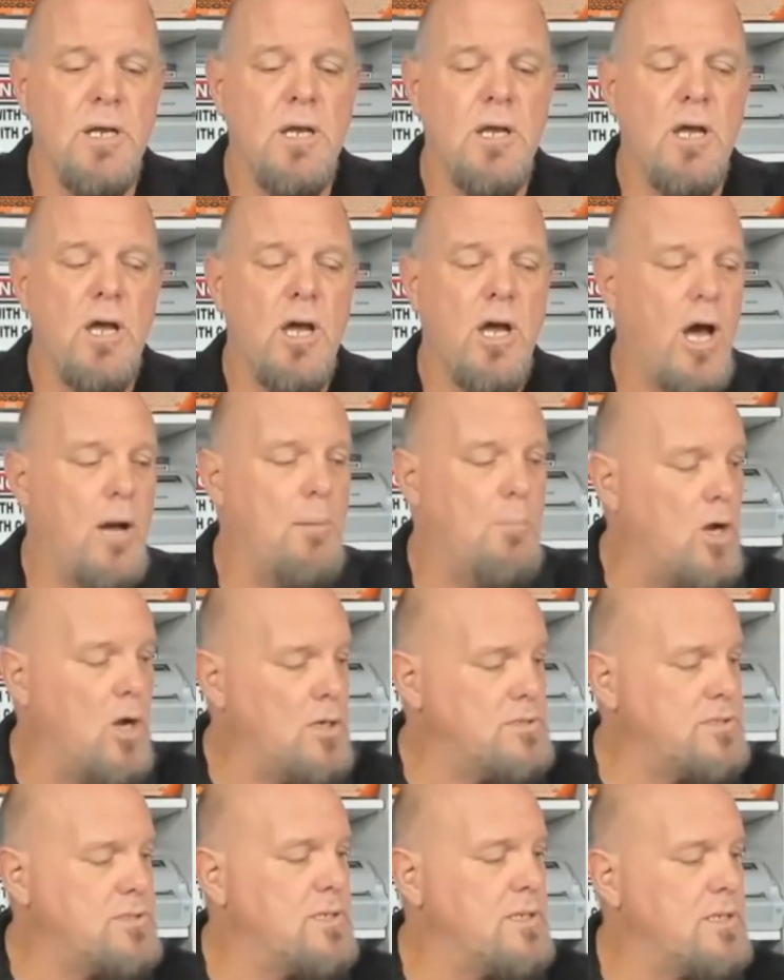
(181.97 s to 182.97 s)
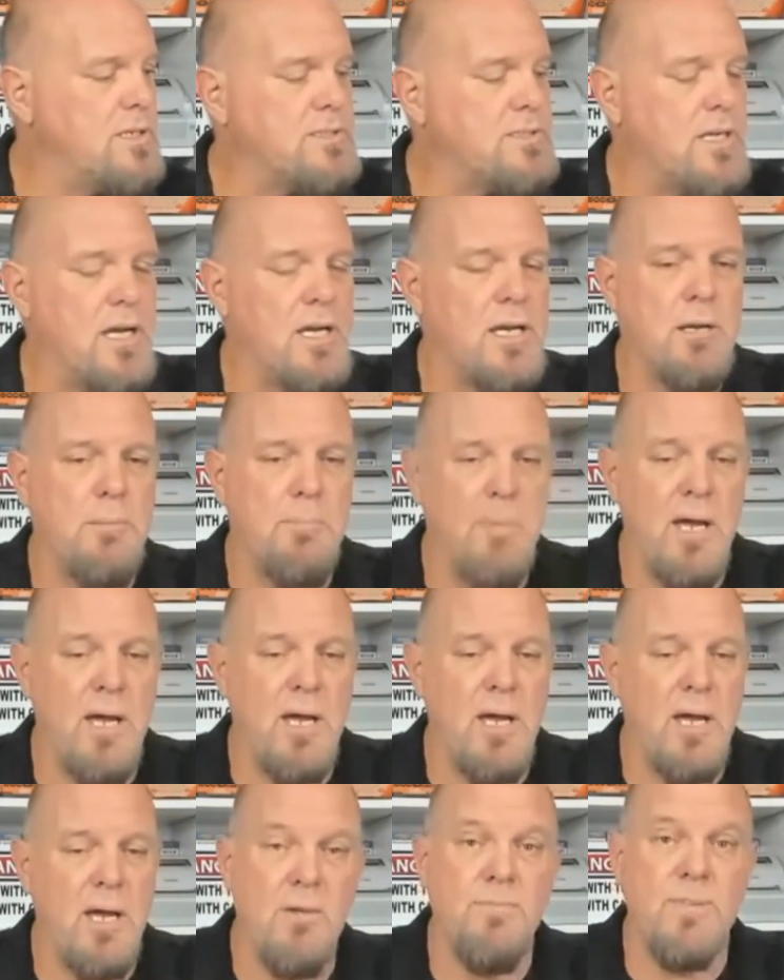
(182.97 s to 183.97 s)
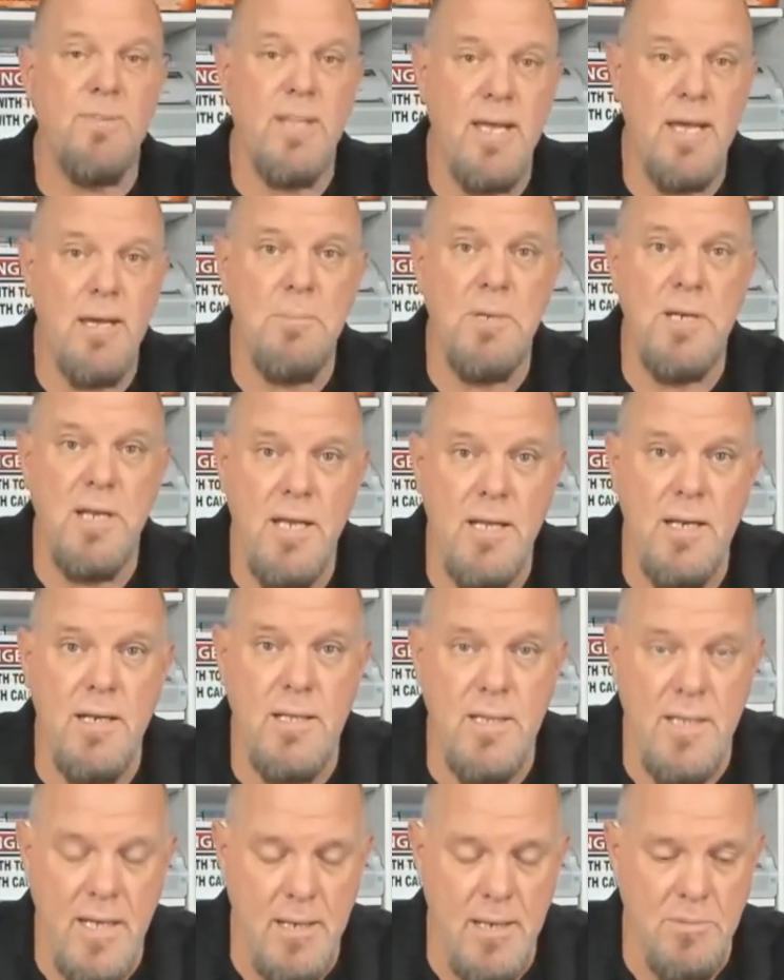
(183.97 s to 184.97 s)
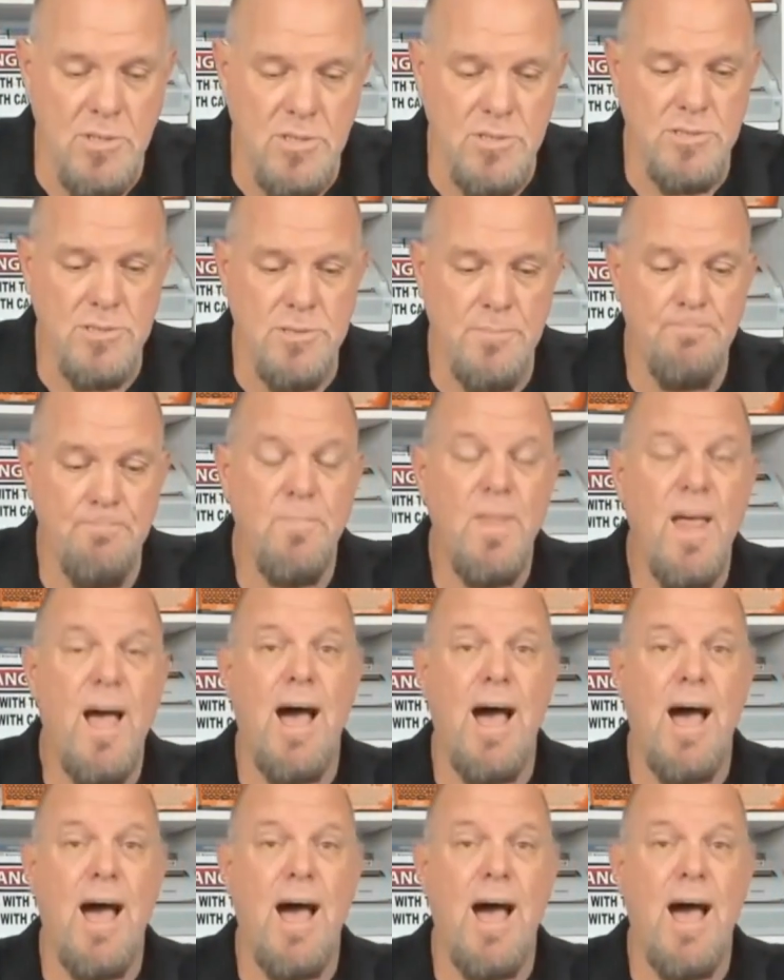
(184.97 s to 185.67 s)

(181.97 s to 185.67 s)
I'm also going to talk about self-laminating labels.